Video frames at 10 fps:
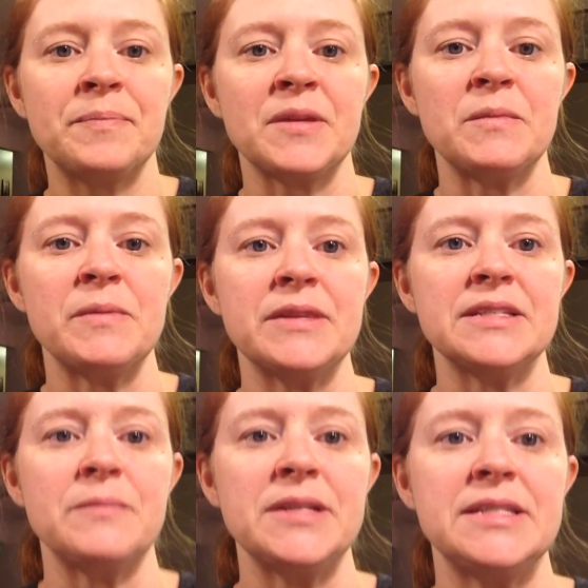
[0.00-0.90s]
Let me put
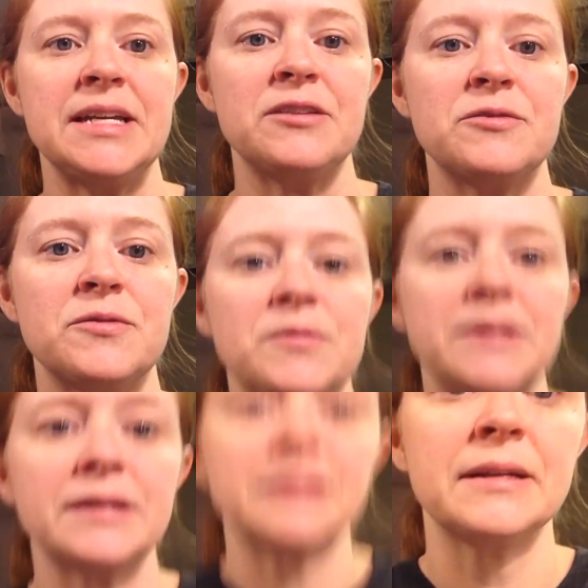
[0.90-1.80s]
this on my stand real quick.